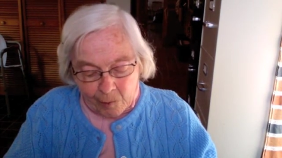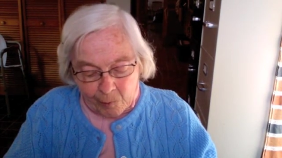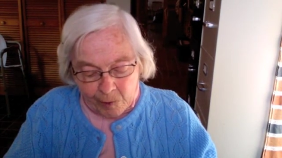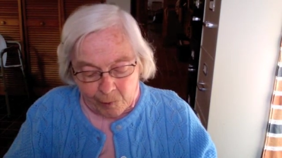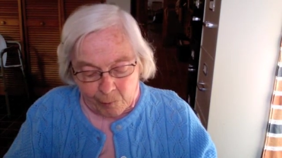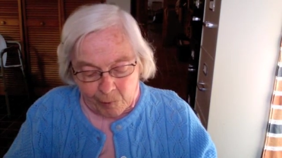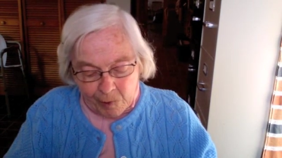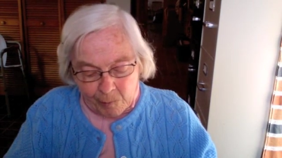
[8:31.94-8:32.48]
I
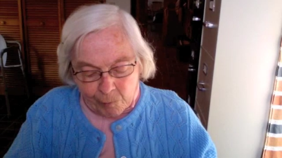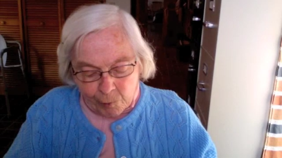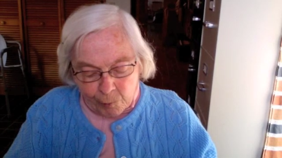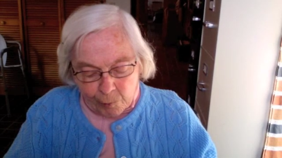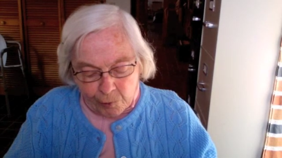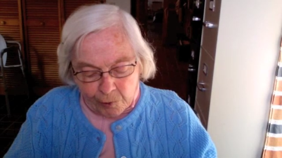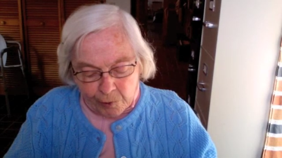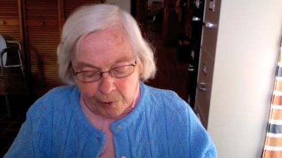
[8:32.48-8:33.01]
want one
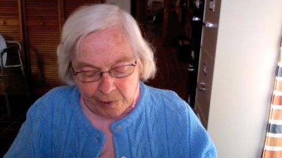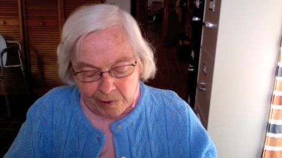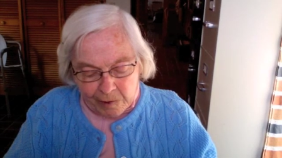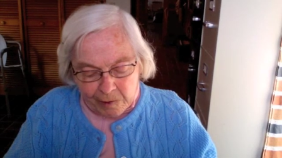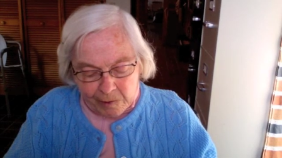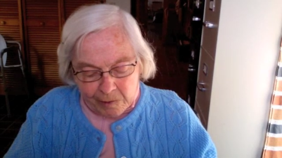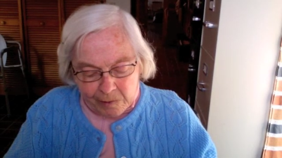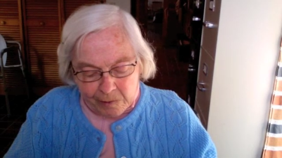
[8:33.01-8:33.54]
more word
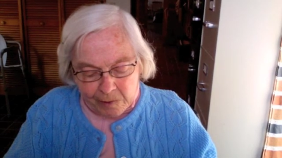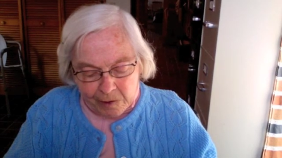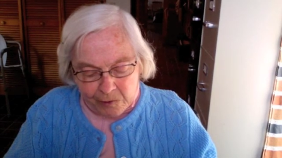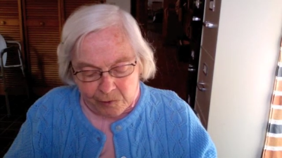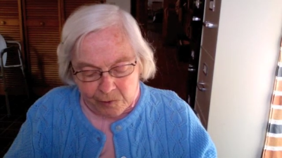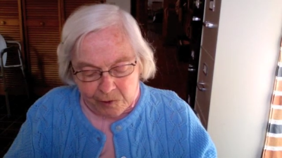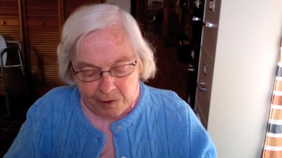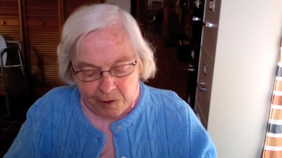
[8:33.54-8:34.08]

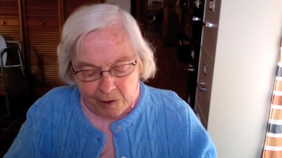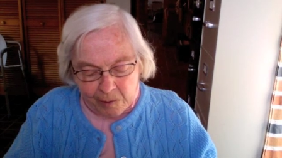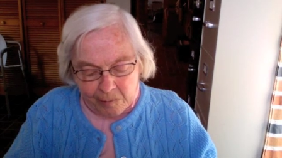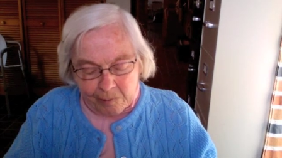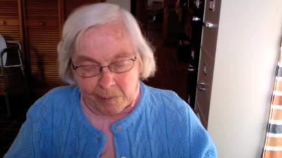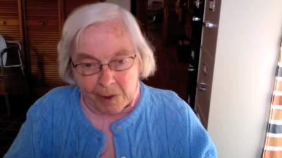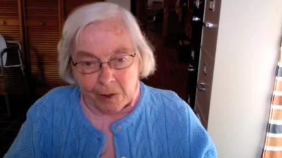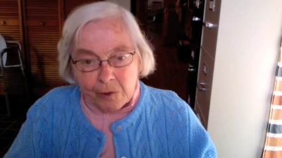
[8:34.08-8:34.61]
that's
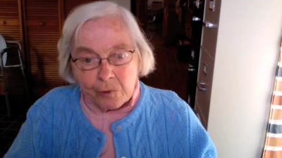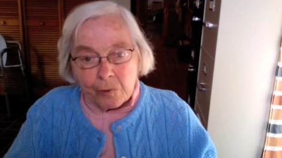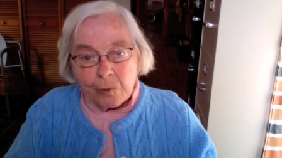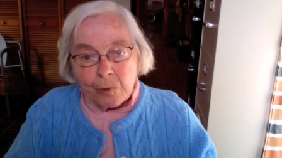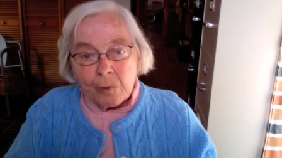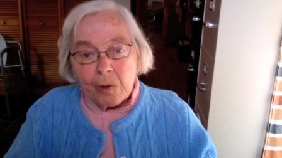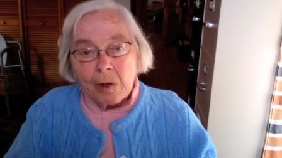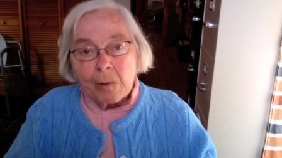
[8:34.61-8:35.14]
come into
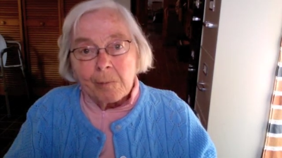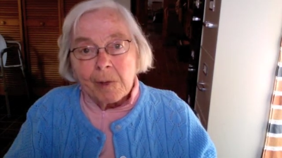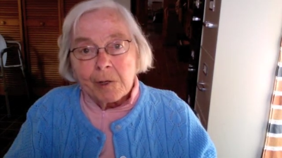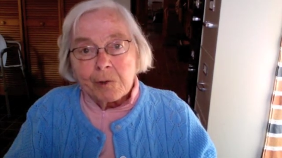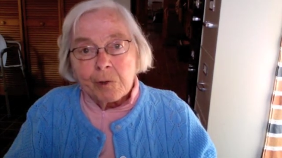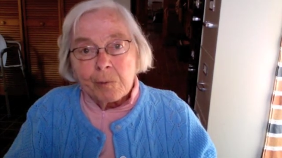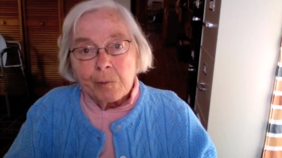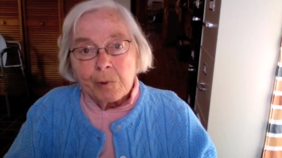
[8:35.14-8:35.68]

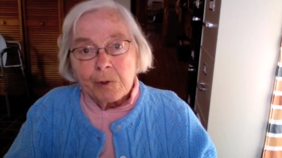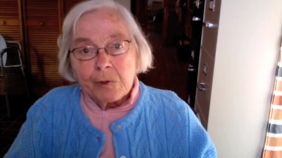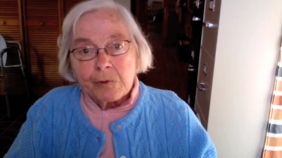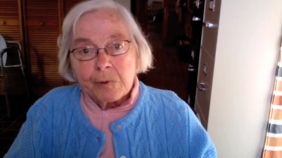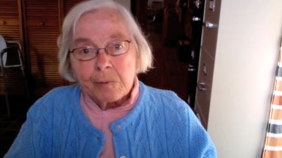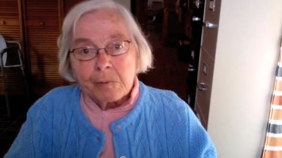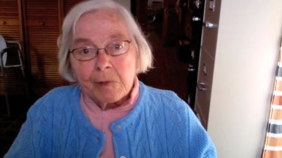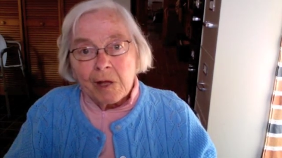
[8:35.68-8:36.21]
Ambedkar
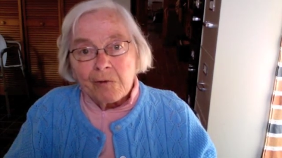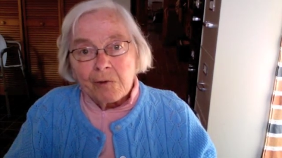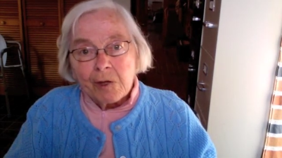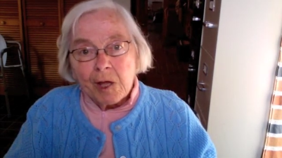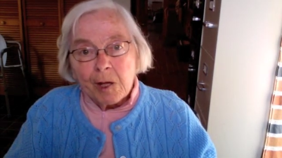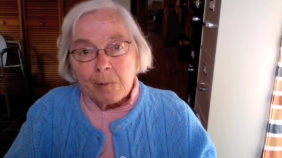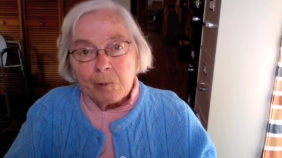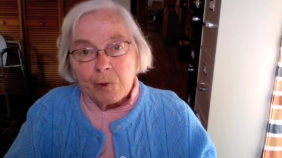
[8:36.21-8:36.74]
Buddhism,
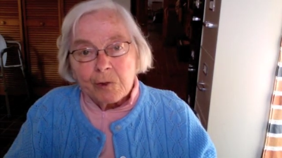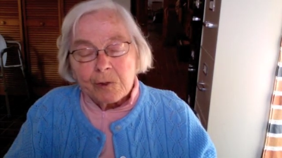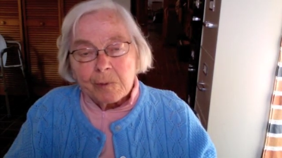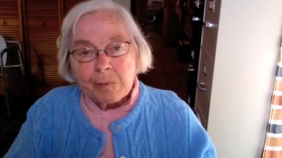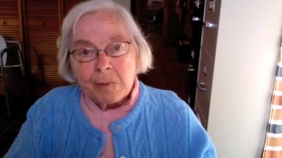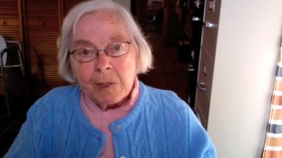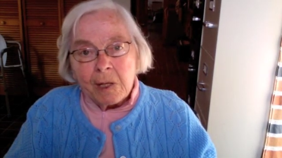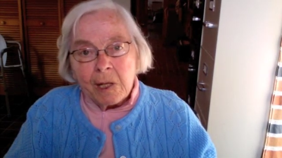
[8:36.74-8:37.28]
Navayana
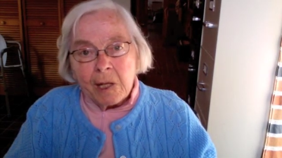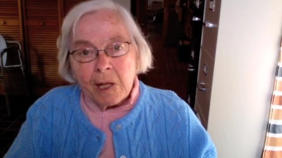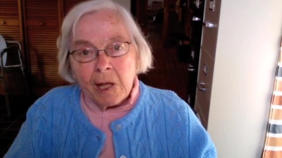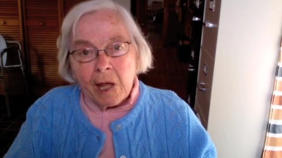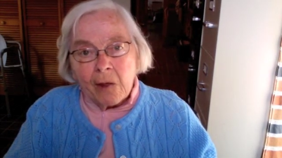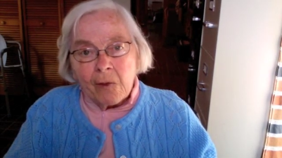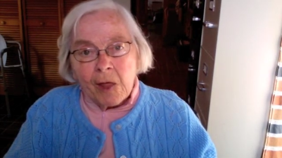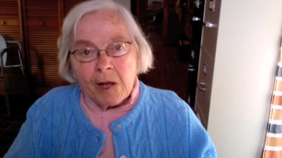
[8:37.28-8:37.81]
Buddhism,
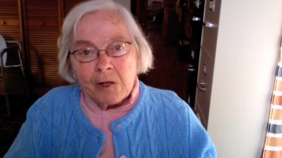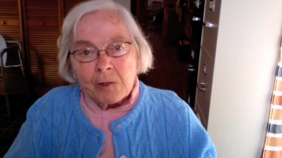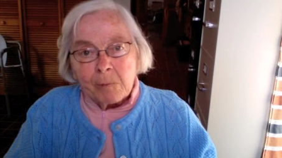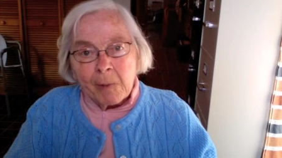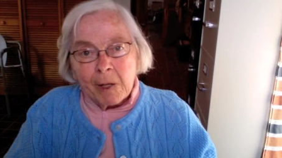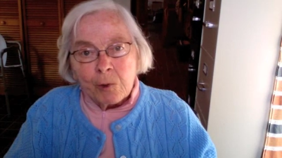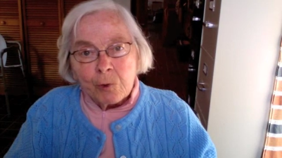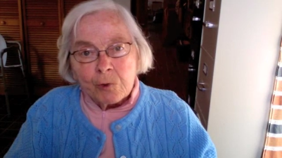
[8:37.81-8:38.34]
and that is
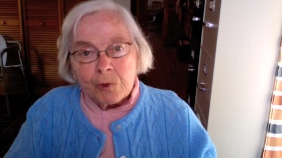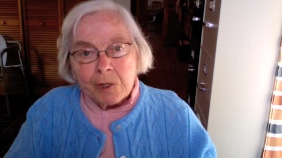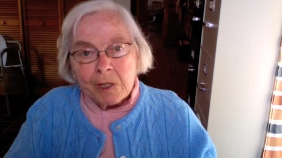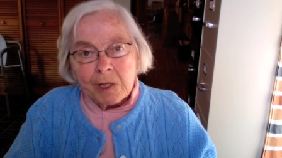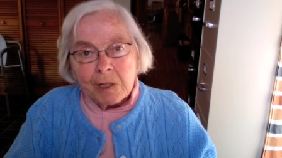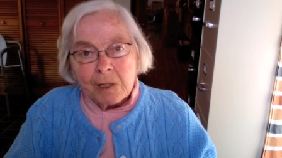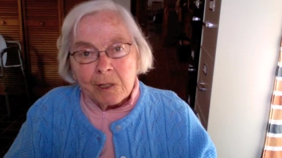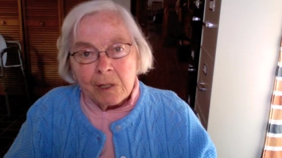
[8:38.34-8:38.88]

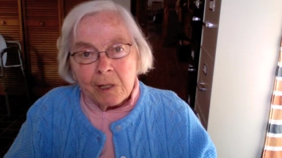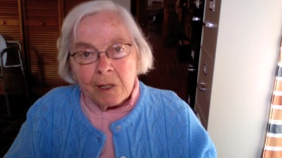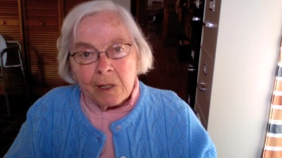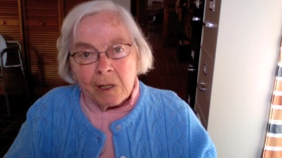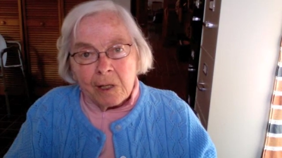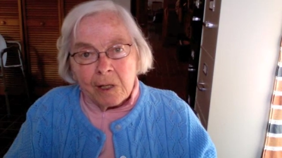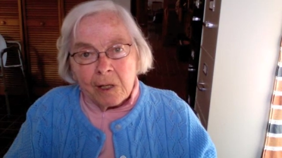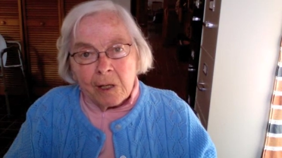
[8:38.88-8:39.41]
Manuski,
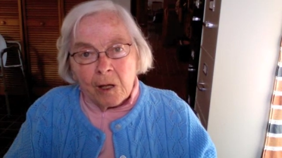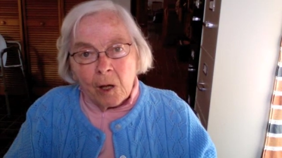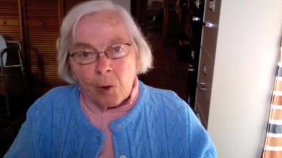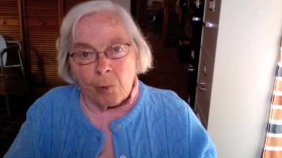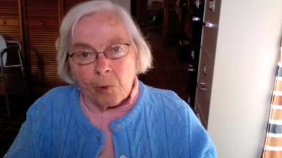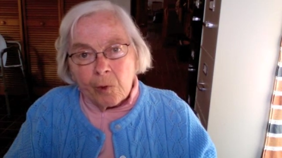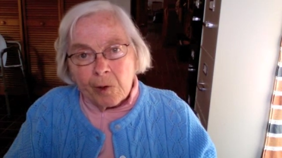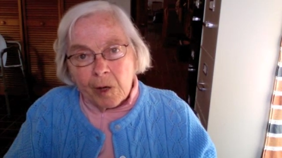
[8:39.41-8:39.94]
a
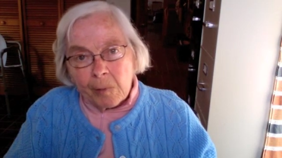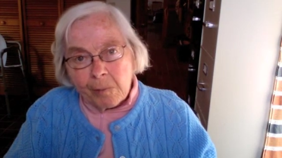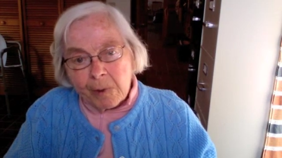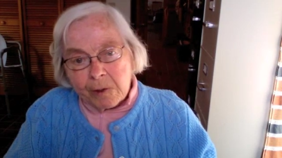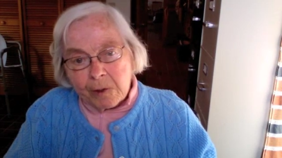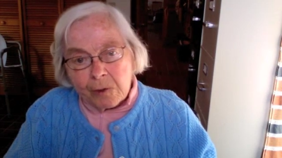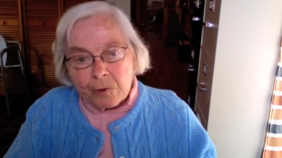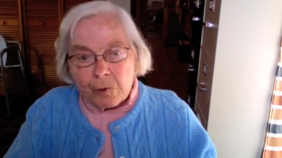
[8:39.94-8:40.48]
word
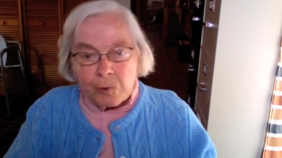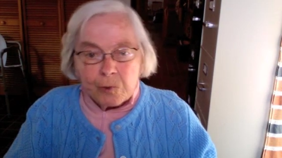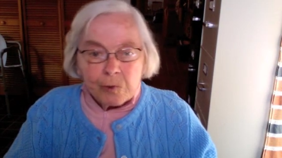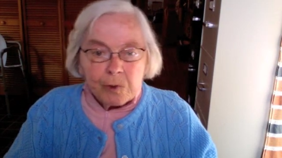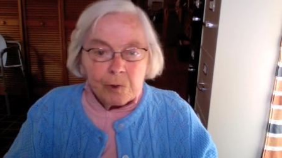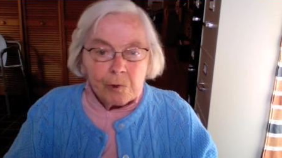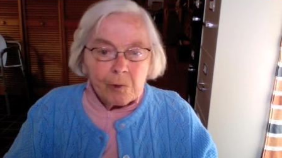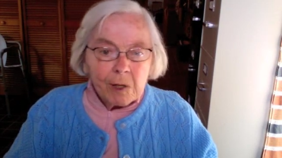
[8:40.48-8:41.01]
Ambedkar
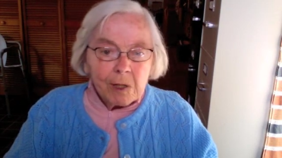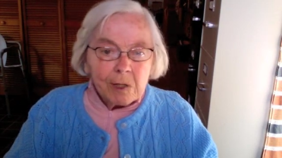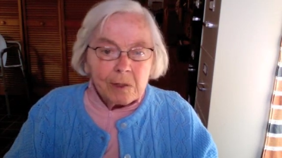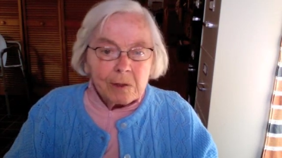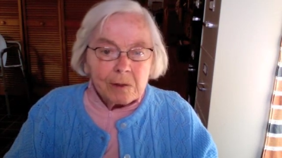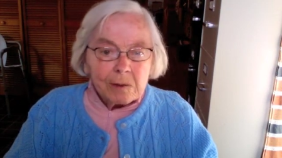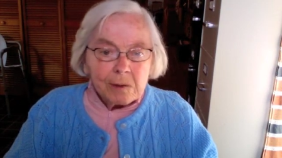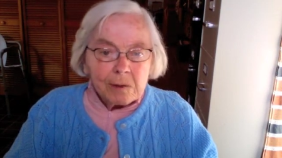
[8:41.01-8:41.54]
used a great
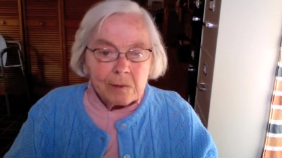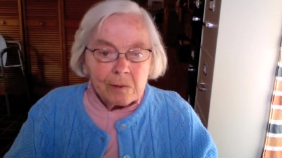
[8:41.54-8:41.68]
deal,